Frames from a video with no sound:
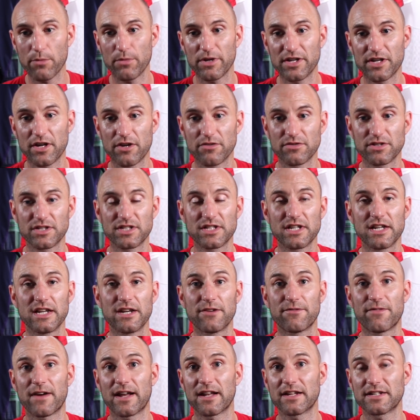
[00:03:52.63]
we don't see a
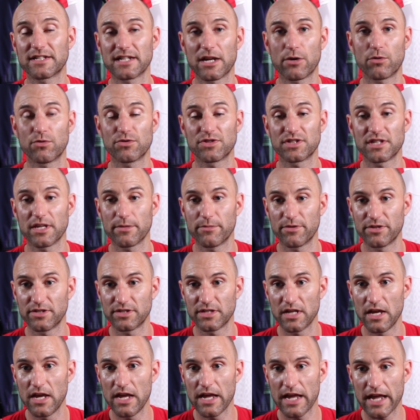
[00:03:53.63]
Faletau or Simmons
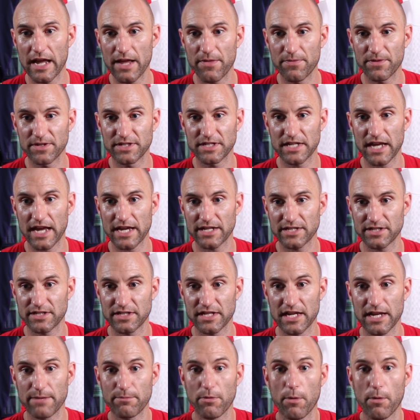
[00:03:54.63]
in the test team,